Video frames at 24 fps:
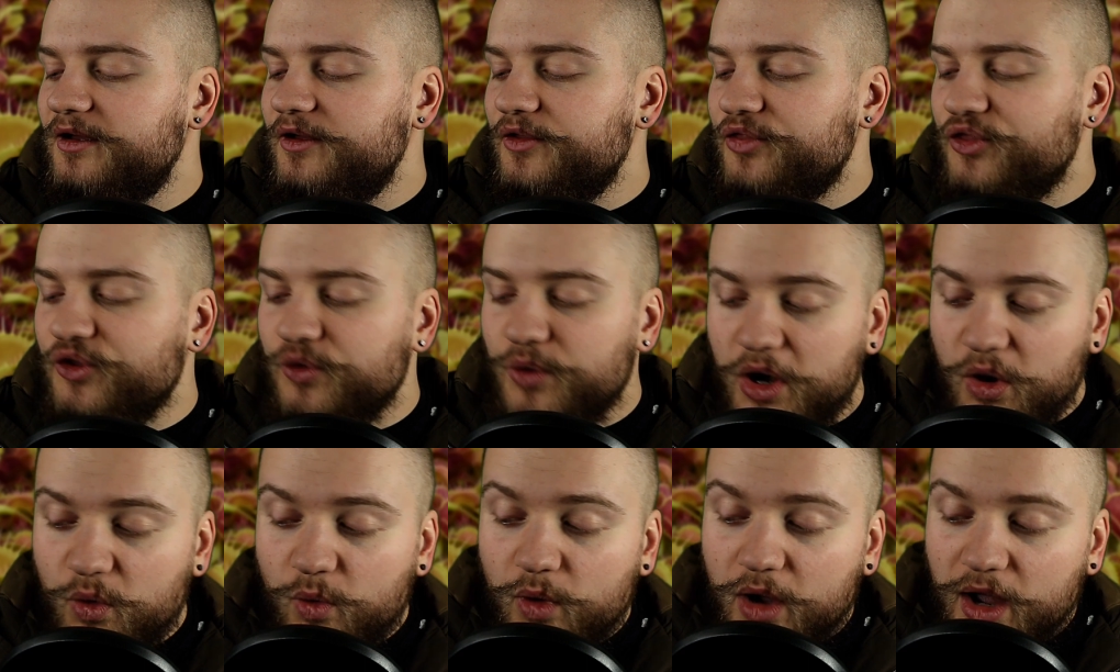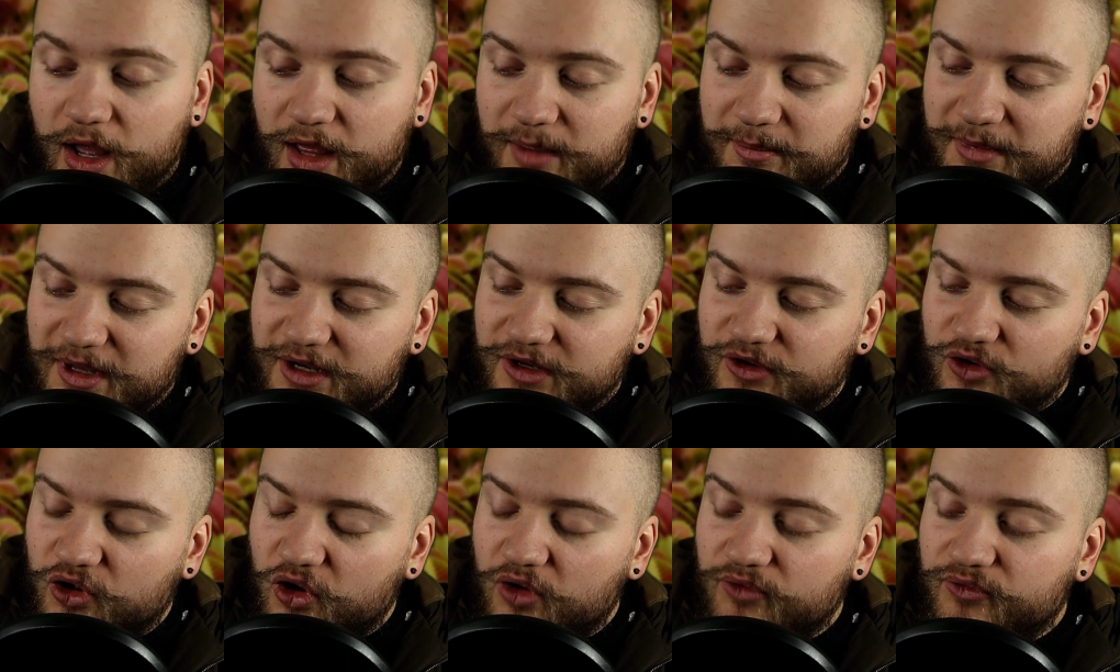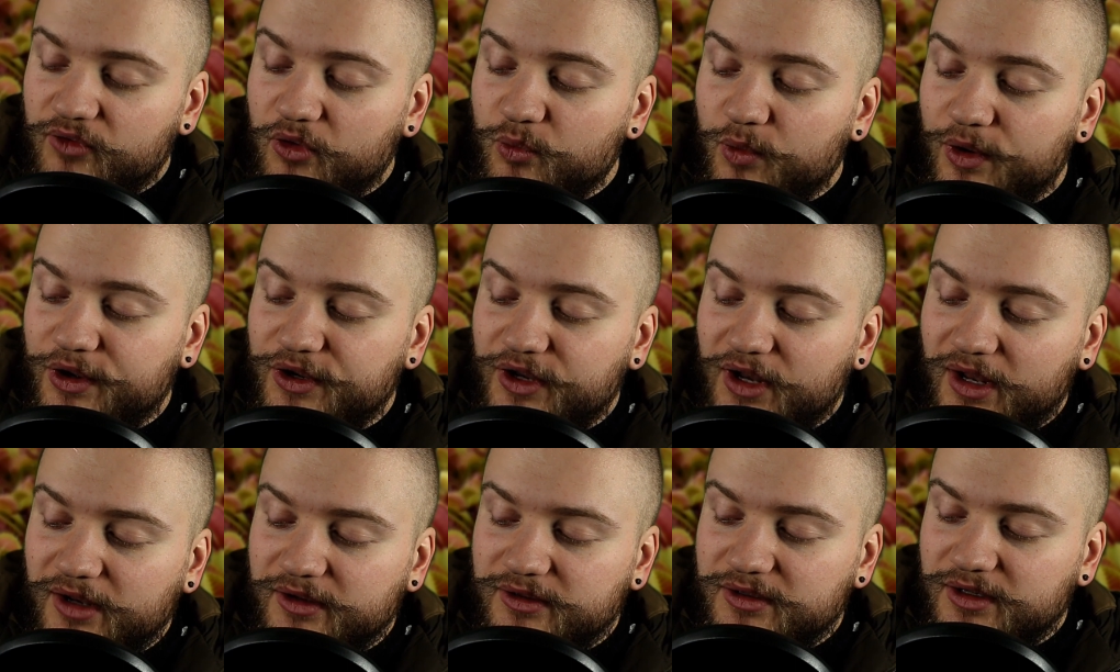The requirement of
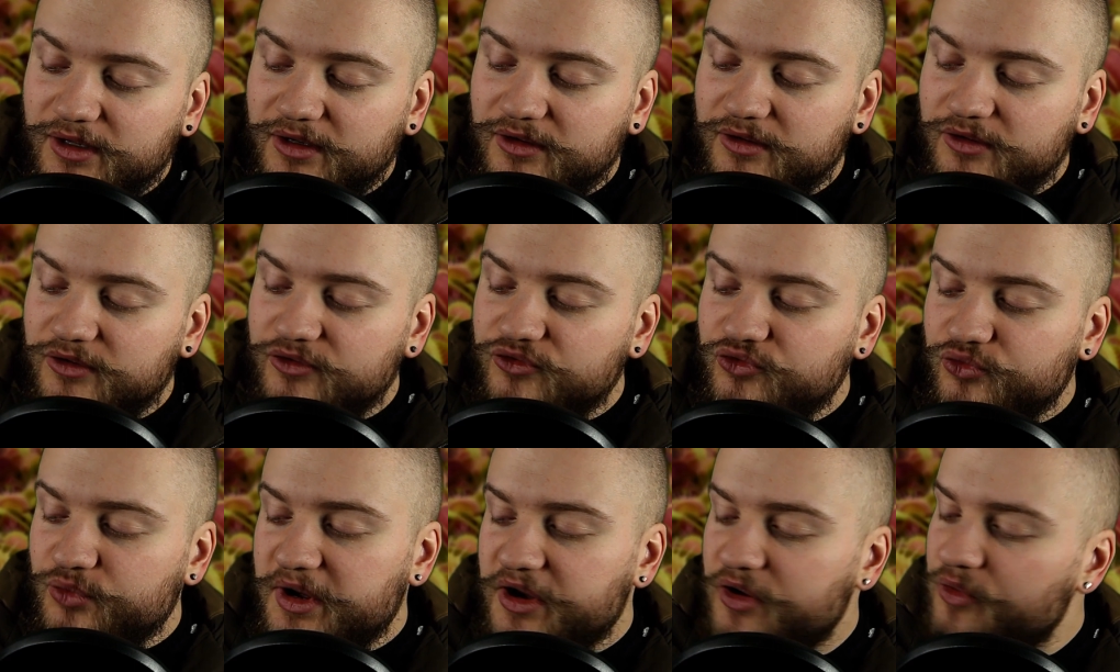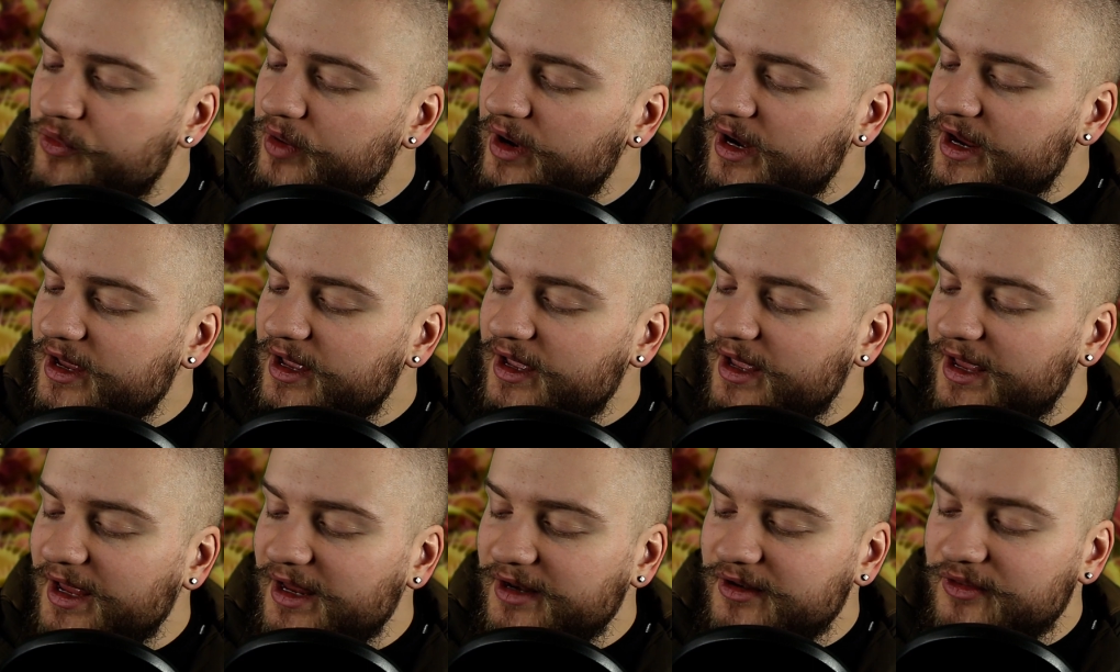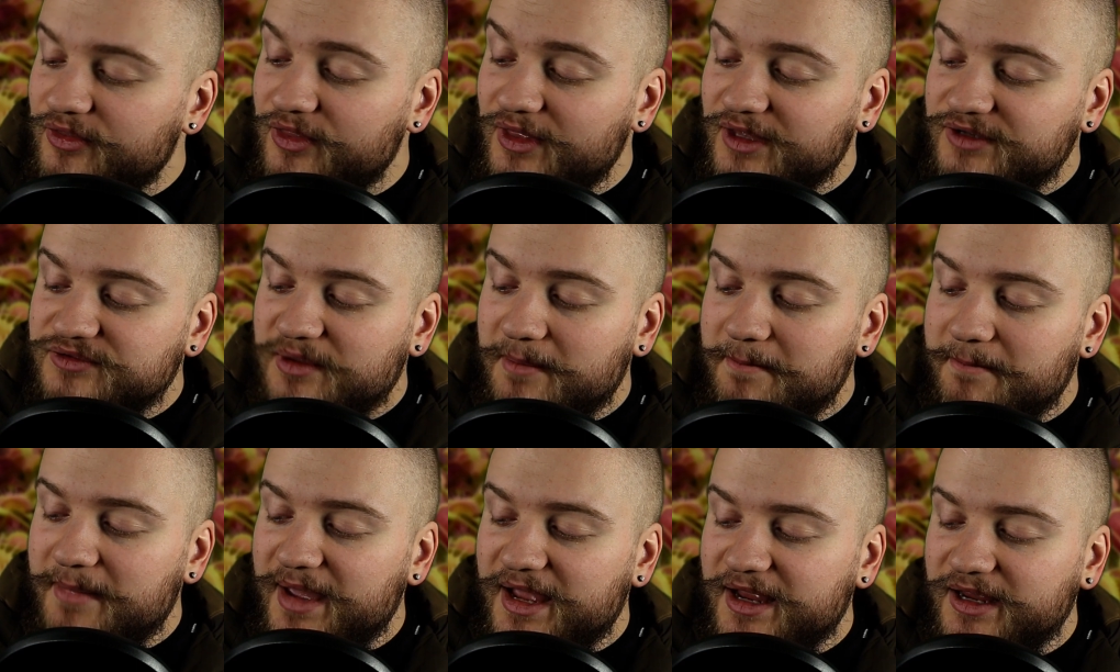redundant triggering in this
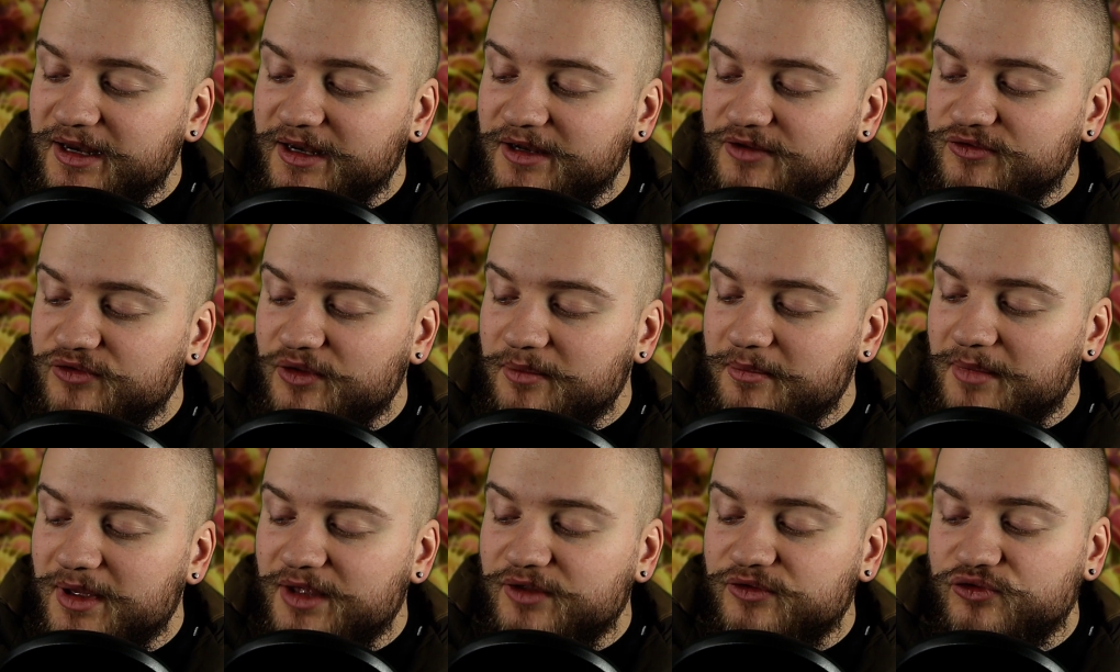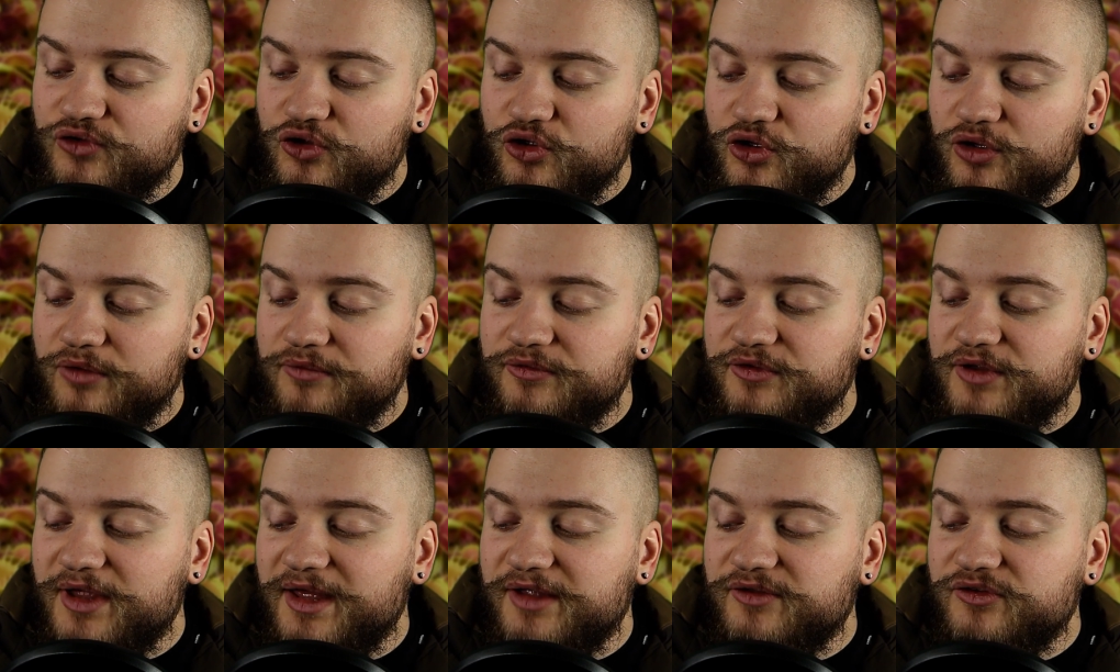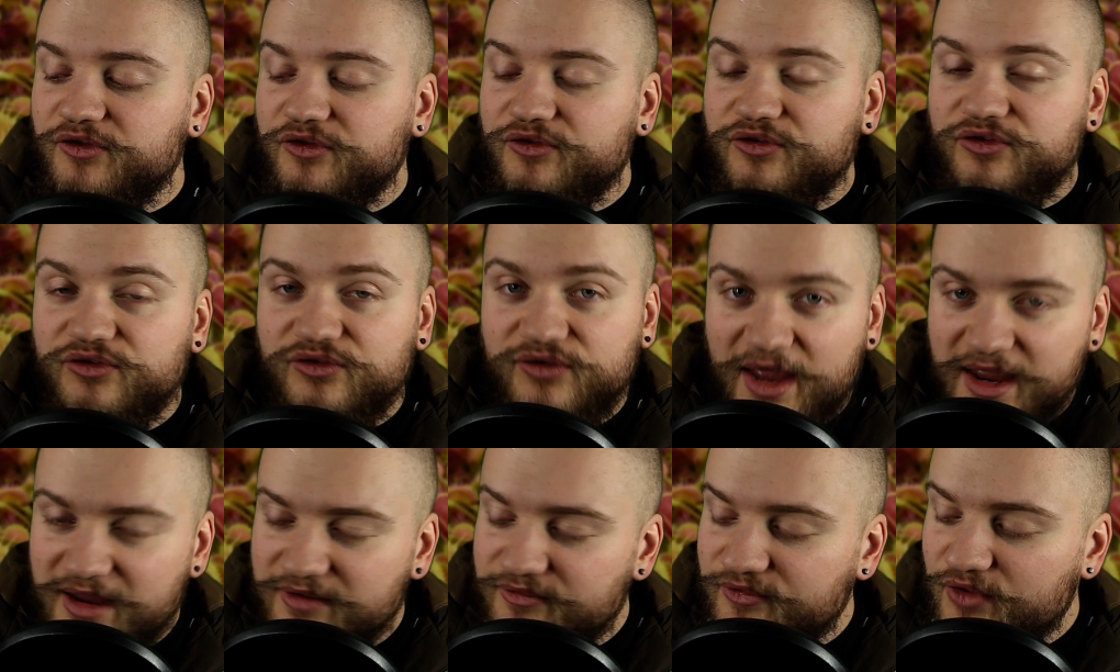mechanism serves as a
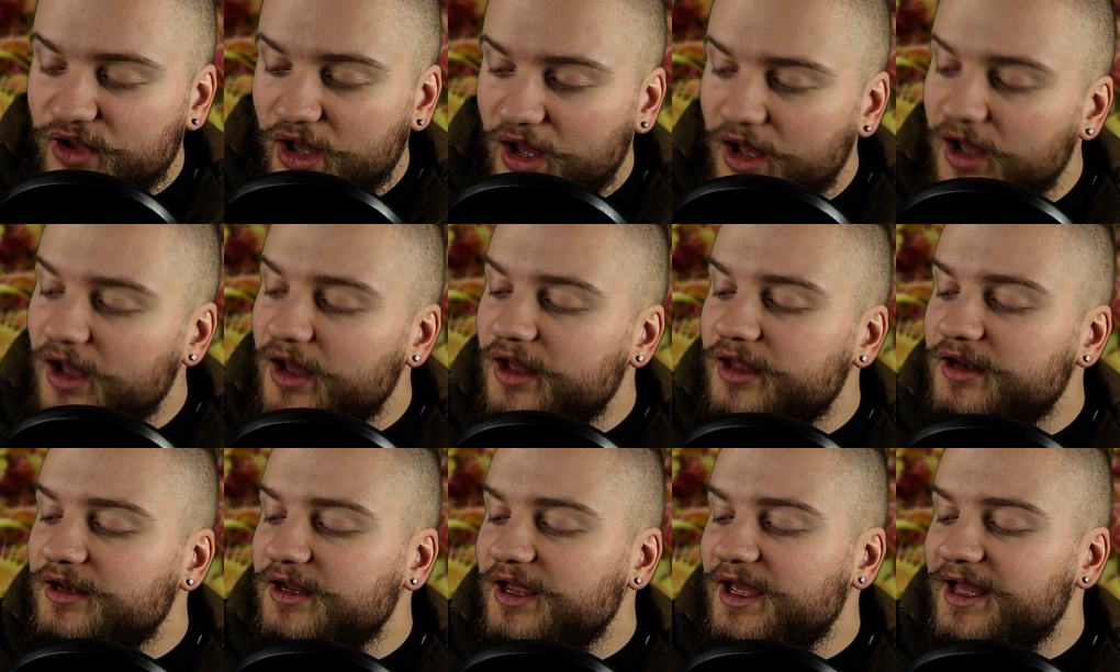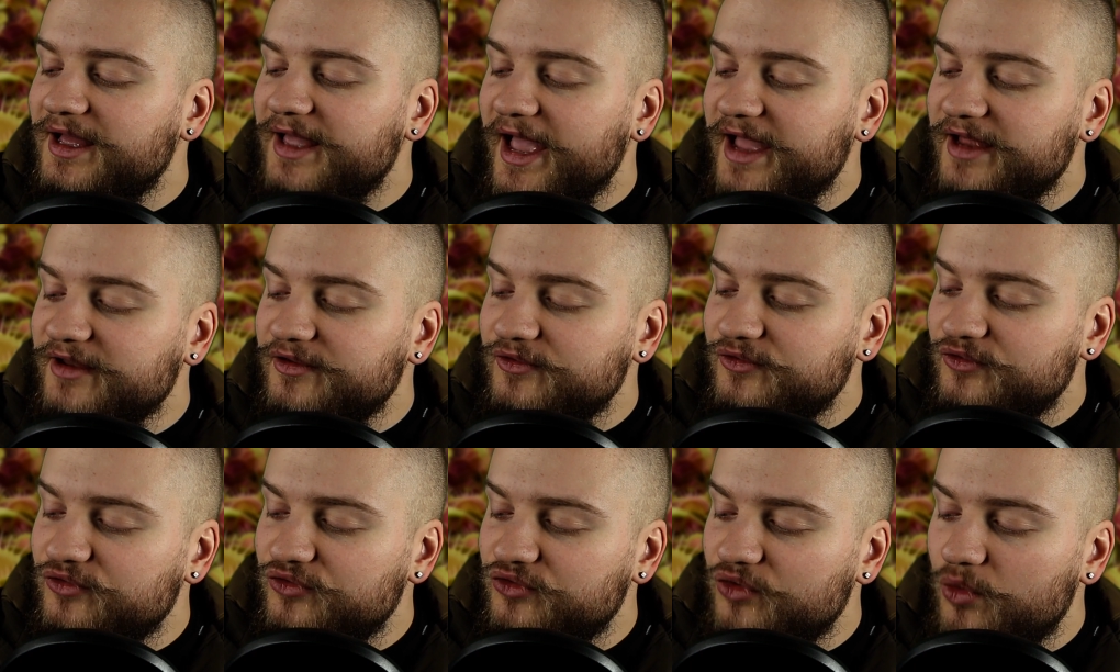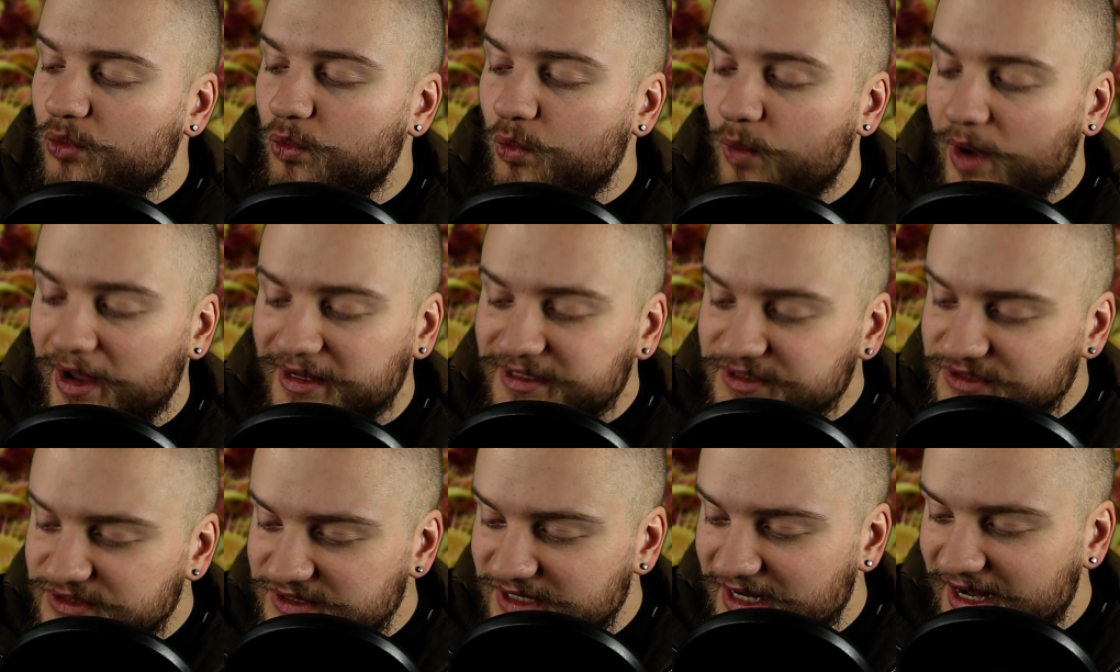safeguard against
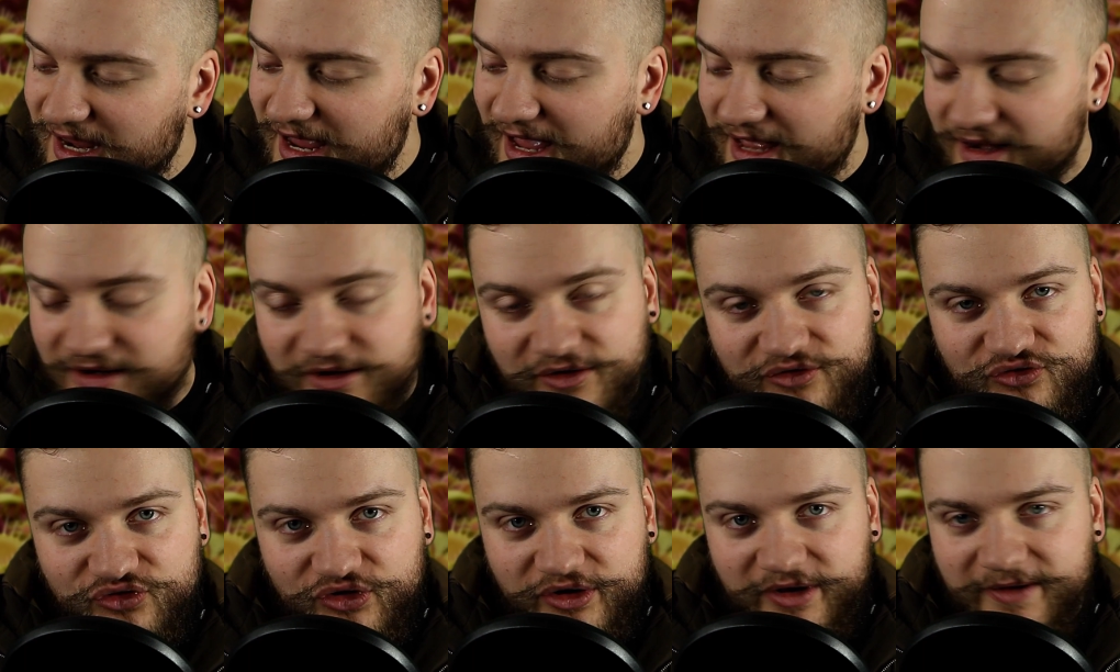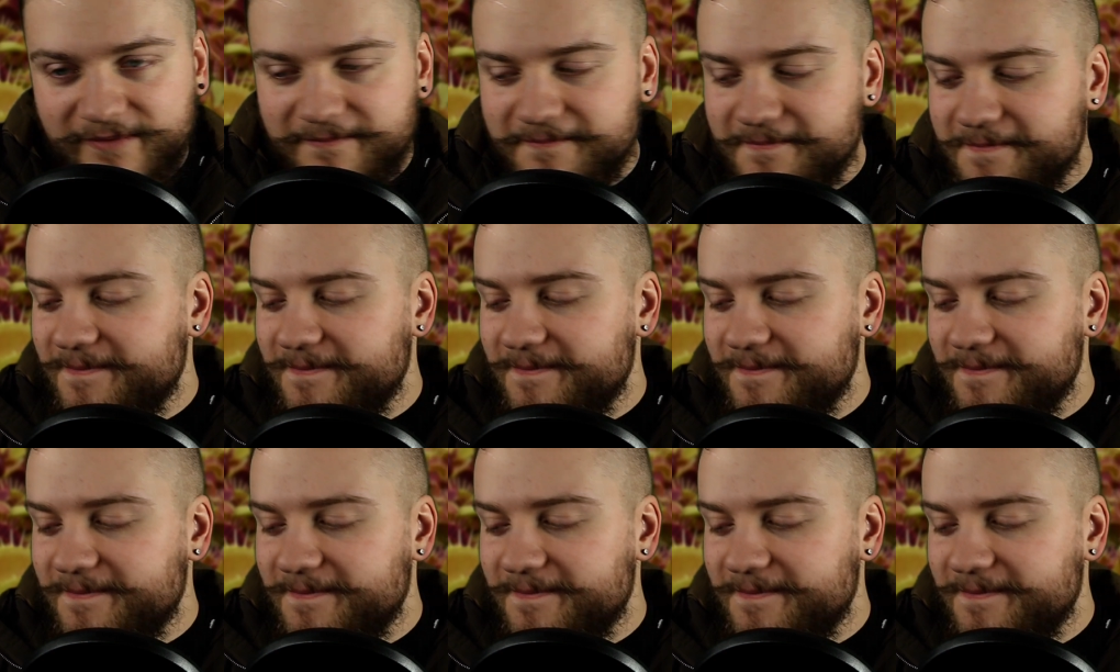wasting energy